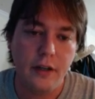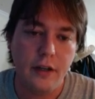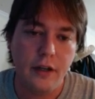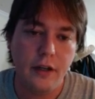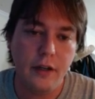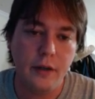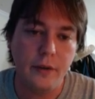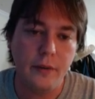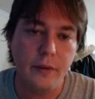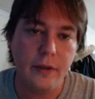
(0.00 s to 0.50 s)

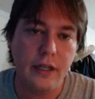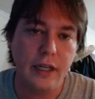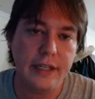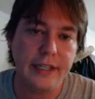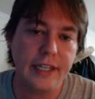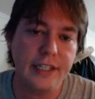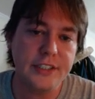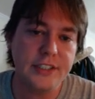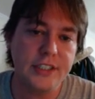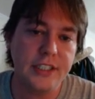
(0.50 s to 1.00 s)
I
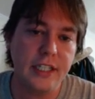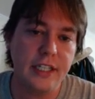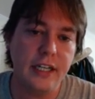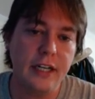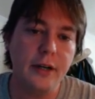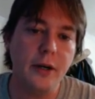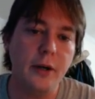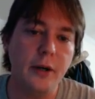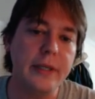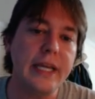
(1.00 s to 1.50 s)
guess.
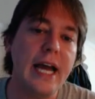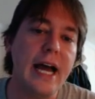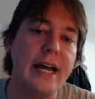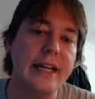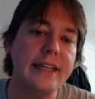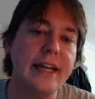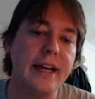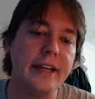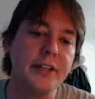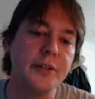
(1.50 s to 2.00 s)

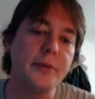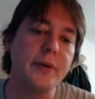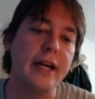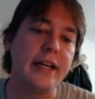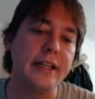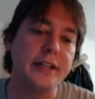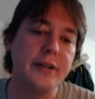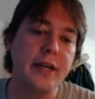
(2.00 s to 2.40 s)
Yeah, you're right.